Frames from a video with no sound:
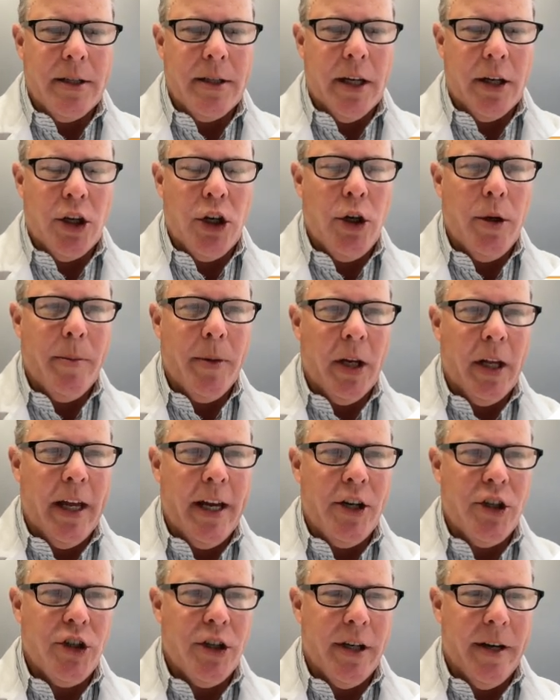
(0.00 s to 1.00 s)

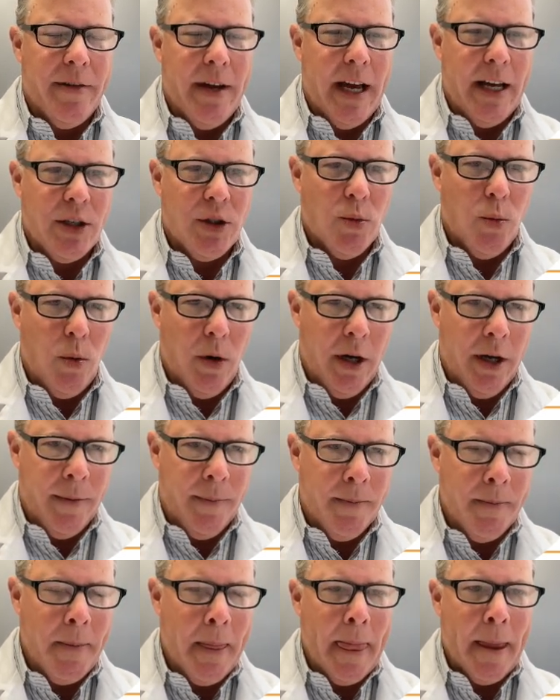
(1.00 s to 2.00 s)
accumulation of
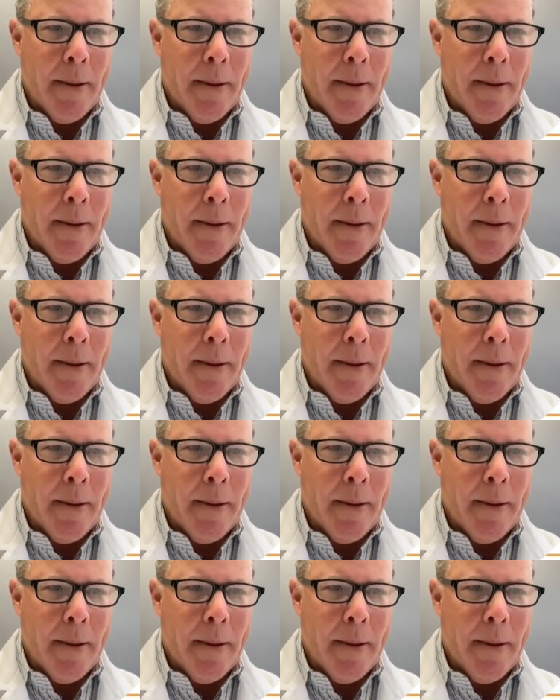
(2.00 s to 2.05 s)
S1